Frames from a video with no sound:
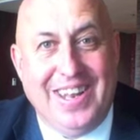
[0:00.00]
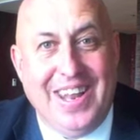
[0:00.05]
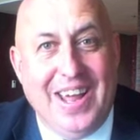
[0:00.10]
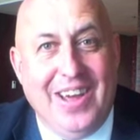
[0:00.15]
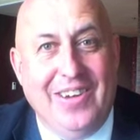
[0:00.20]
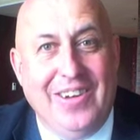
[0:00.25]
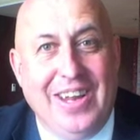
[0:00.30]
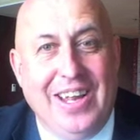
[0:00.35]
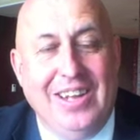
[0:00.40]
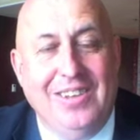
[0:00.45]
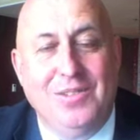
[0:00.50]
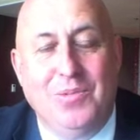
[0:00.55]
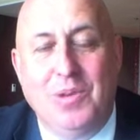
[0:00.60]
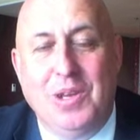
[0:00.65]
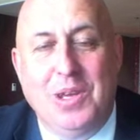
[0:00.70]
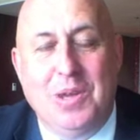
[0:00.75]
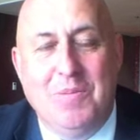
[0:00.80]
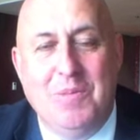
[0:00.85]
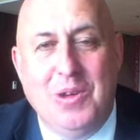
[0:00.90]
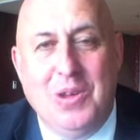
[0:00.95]
Nowadays
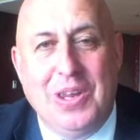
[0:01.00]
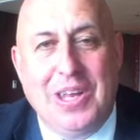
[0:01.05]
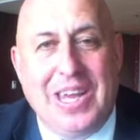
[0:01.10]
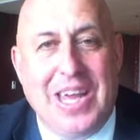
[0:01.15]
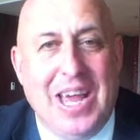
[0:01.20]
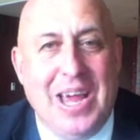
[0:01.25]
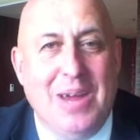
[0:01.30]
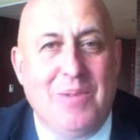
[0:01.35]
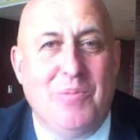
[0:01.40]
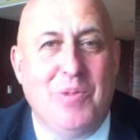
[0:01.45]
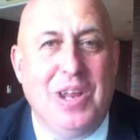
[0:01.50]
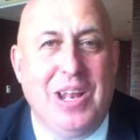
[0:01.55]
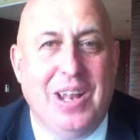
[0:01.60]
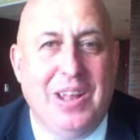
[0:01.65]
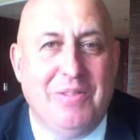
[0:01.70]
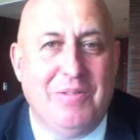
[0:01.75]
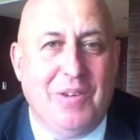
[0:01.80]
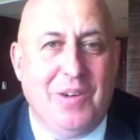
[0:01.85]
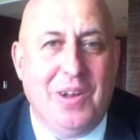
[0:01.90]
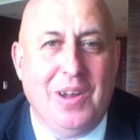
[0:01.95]
we communicate, we
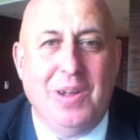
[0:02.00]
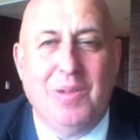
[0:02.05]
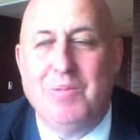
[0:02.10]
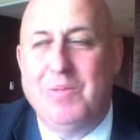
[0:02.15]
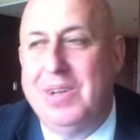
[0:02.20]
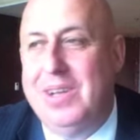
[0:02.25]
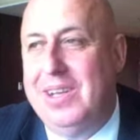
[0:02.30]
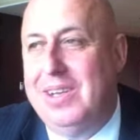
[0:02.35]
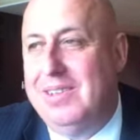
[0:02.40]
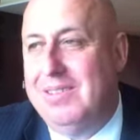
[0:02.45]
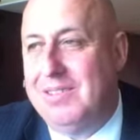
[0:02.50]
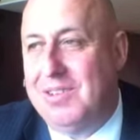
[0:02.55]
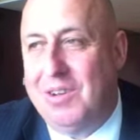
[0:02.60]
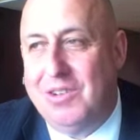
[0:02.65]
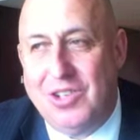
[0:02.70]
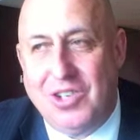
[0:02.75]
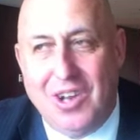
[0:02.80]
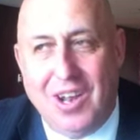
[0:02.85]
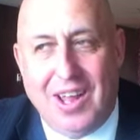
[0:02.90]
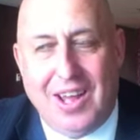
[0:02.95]
live on it, we
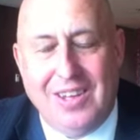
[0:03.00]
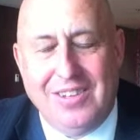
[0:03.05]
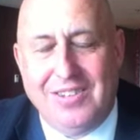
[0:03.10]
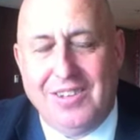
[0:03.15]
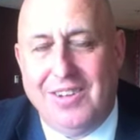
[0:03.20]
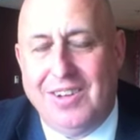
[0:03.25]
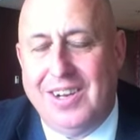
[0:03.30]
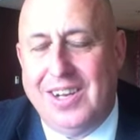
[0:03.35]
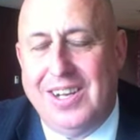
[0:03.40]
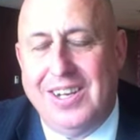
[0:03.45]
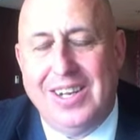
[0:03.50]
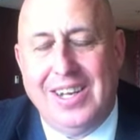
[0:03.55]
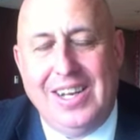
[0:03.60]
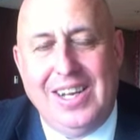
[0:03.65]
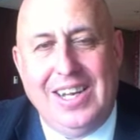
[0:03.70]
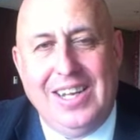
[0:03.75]
socialise on it.